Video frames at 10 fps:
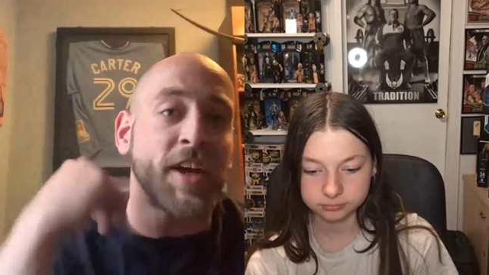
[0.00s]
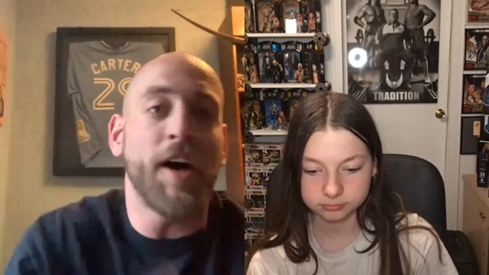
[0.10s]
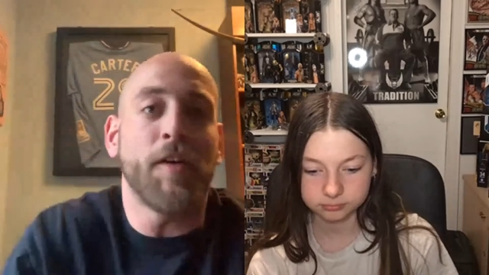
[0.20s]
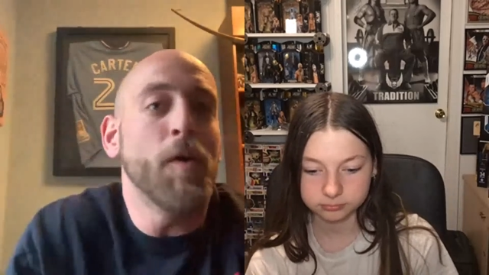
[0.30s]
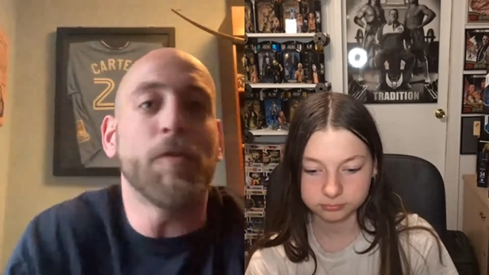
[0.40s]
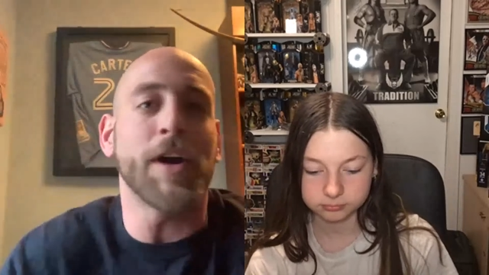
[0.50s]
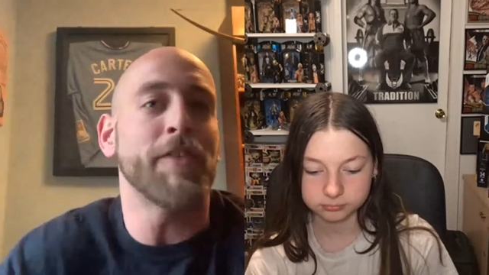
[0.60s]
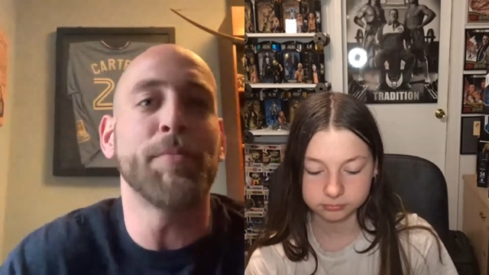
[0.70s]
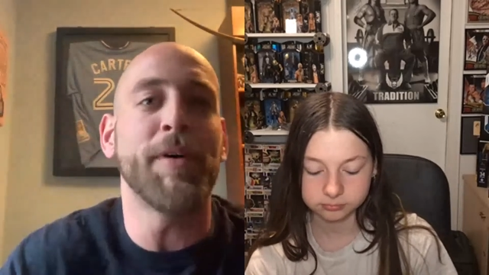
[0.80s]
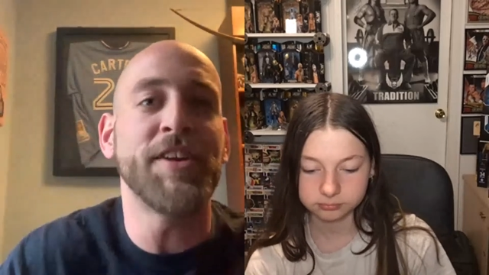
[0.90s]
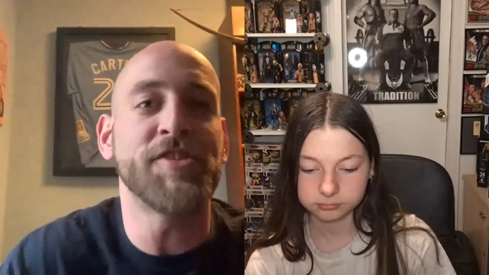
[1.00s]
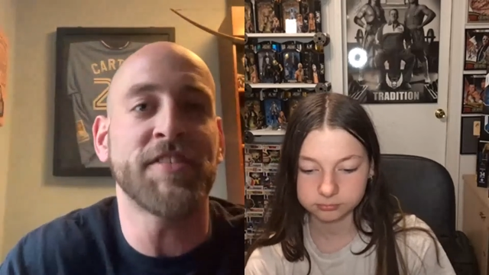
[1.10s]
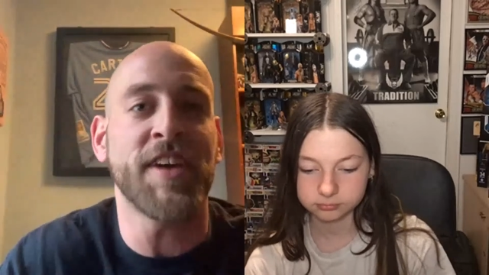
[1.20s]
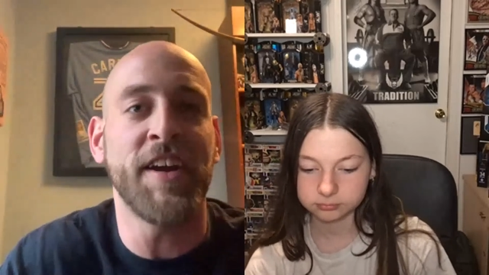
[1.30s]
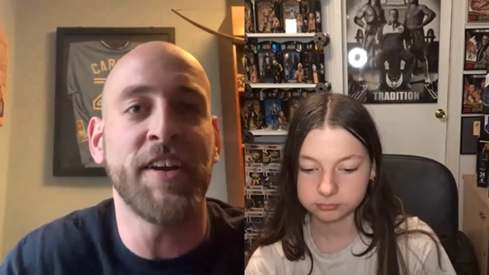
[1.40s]
Speaker 1: it got over. Everybody
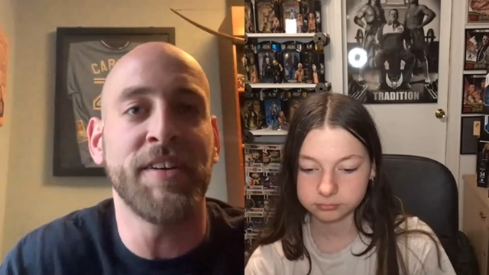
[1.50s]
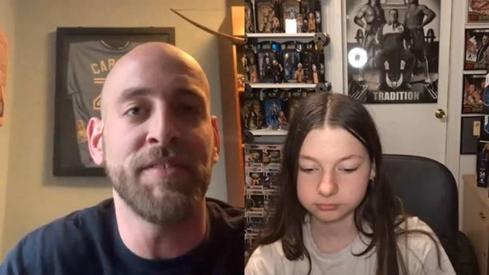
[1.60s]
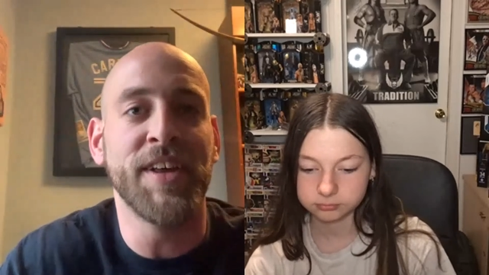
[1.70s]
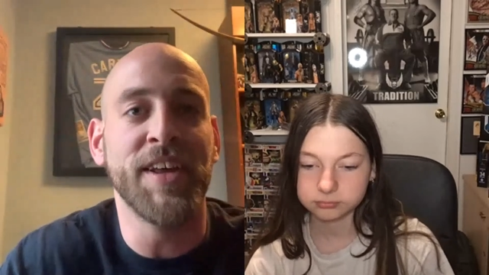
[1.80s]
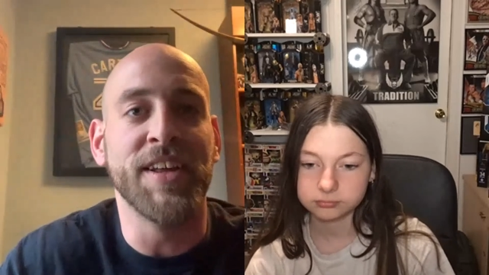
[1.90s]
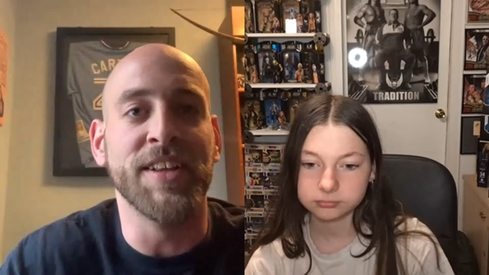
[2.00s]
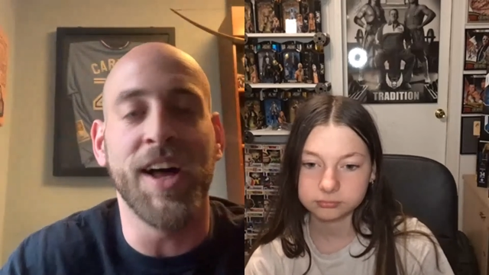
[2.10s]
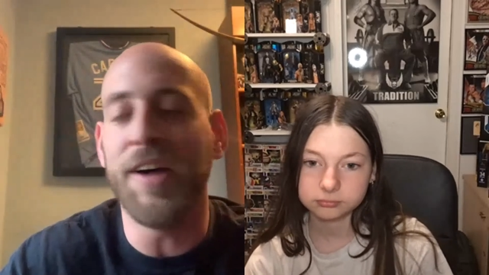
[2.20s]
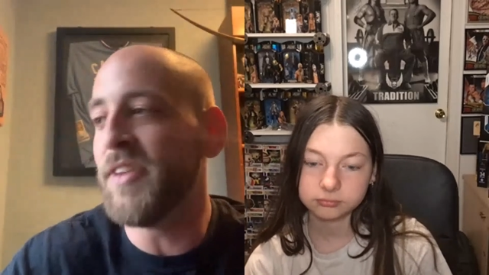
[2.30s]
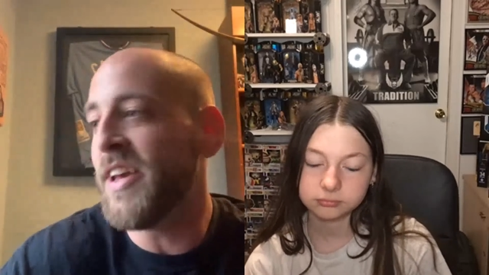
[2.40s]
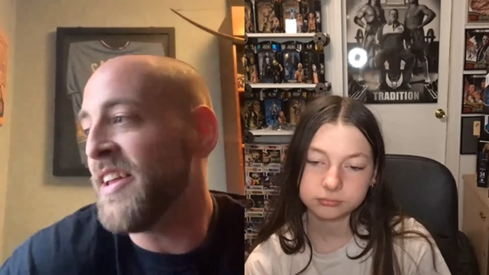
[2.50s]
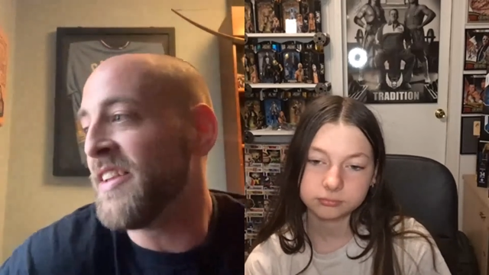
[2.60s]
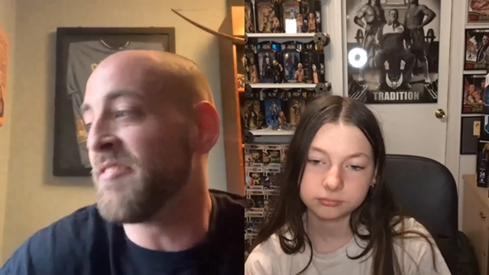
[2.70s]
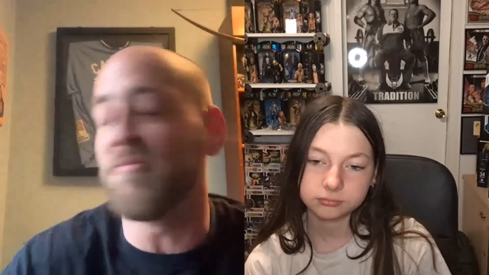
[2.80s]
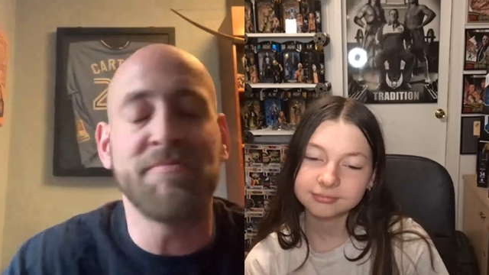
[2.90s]
just kind of loved it,
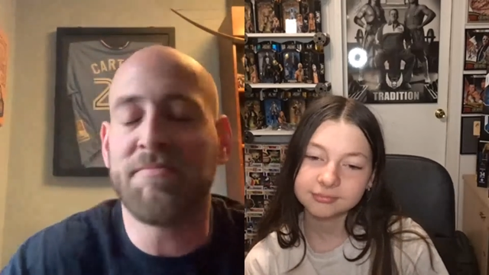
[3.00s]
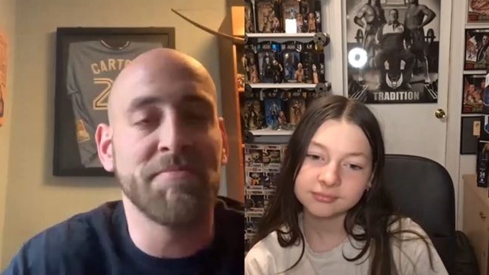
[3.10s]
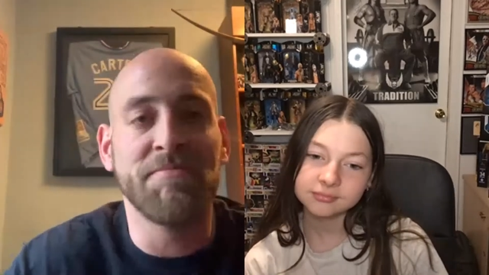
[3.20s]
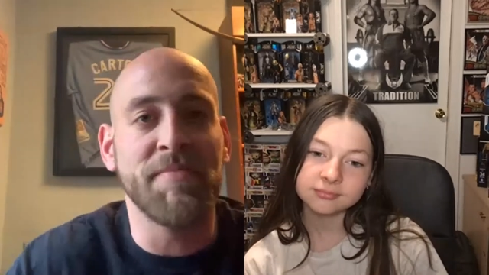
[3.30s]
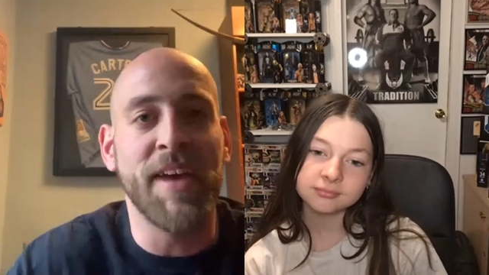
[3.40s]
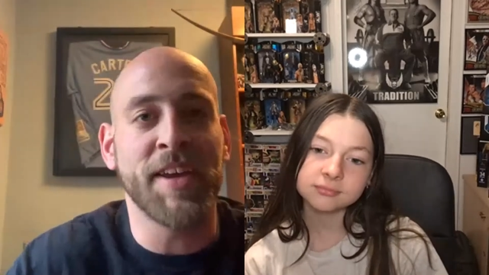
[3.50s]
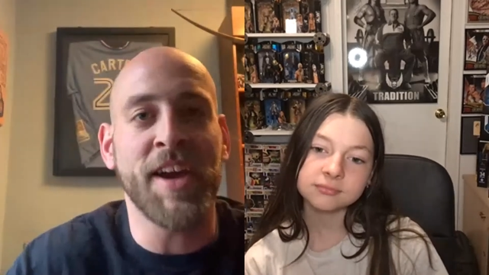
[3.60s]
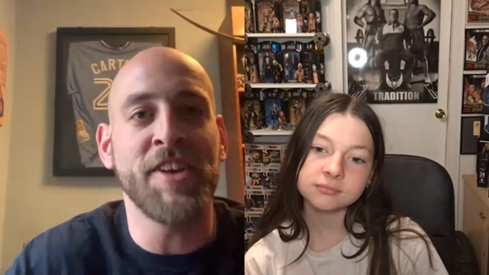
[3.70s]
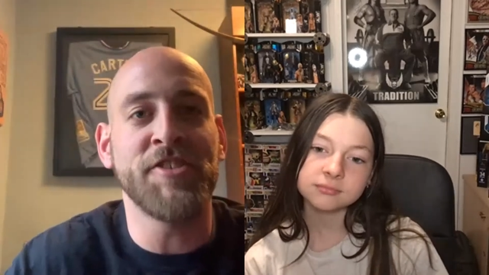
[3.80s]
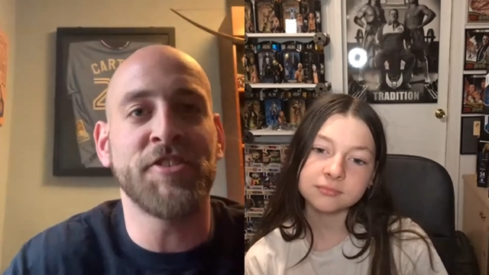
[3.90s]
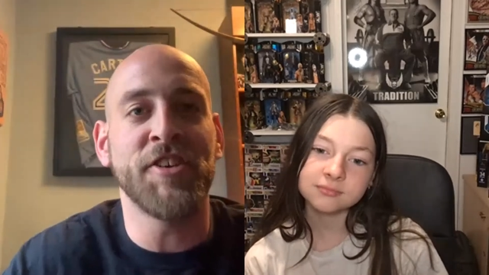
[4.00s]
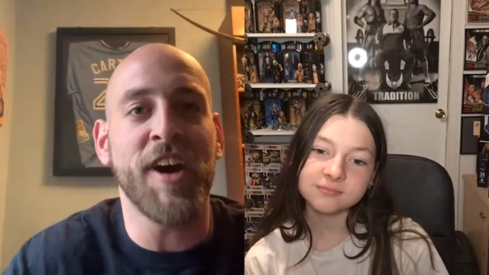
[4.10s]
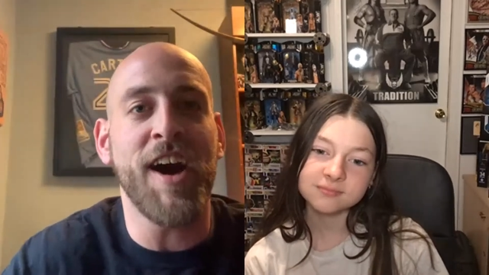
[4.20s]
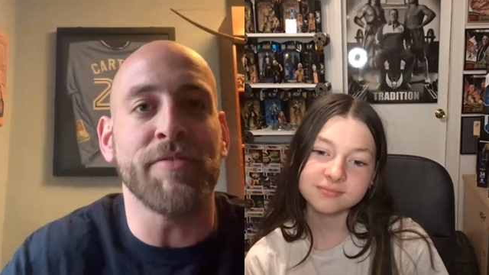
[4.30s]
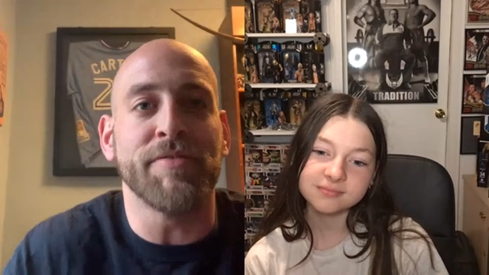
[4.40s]
and it kind of just took
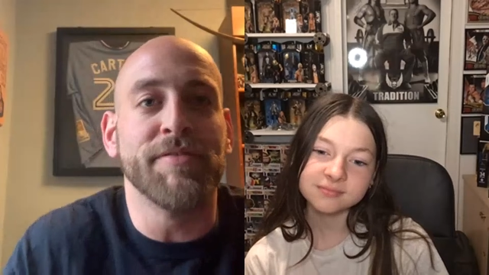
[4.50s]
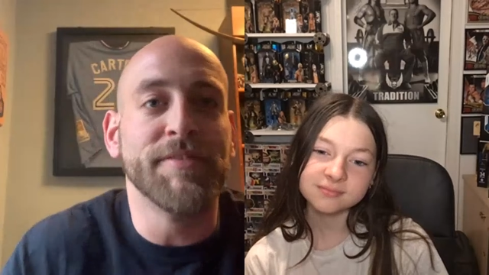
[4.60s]
off.